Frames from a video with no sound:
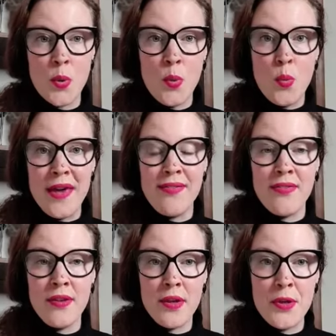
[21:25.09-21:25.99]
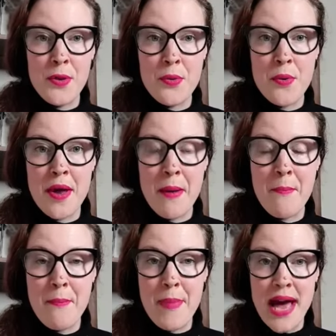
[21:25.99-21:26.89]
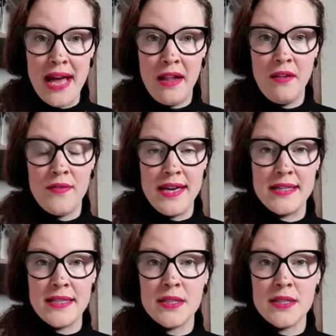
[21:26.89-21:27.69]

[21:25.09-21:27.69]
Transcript: with your pelvis,